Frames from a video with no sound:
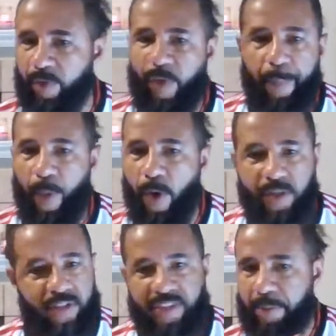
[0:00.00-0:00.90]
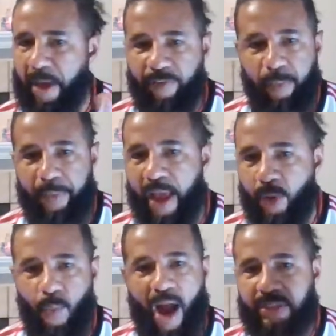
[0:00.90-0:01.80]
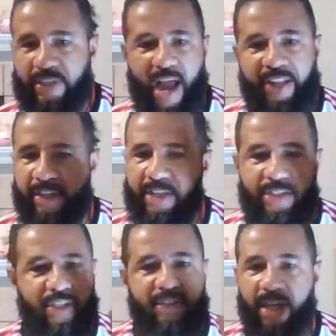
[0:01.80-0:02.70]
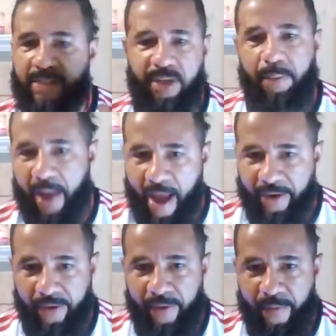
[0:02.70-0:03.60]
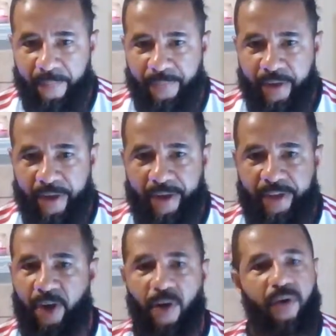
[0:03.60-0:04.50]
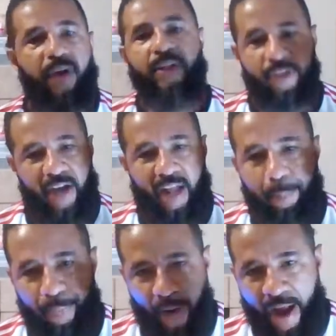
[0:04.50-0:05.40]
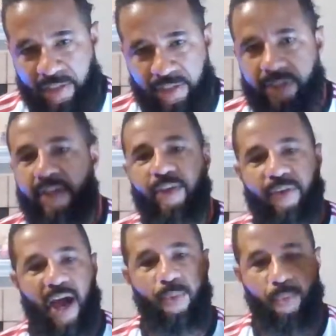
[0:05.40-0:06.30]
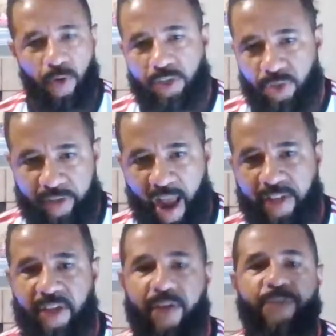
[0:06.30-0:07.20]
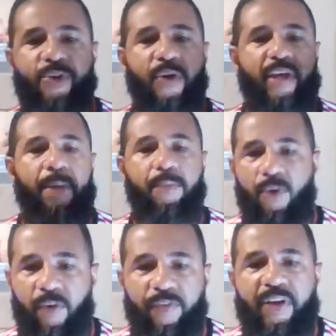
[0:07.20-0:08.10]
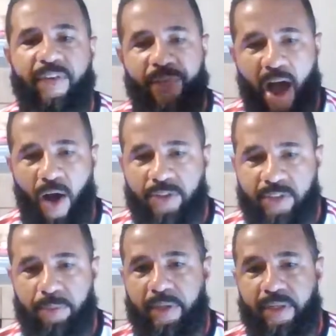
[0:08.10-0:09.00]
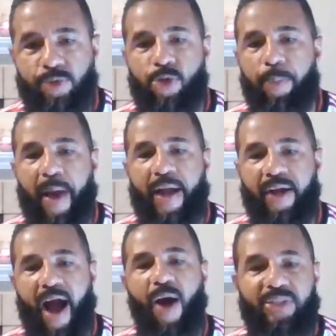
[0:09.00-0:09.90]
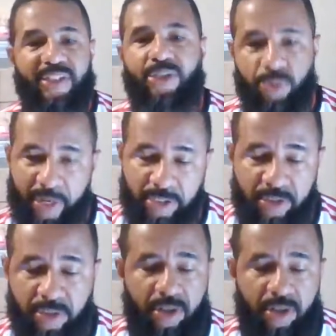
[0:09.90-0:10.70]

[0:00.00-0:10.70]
If you're poor, it doesn't matter if you're black, white, Chinese, it doesn't matter. You know, you got to press. We got to work together so it can move to better our situation.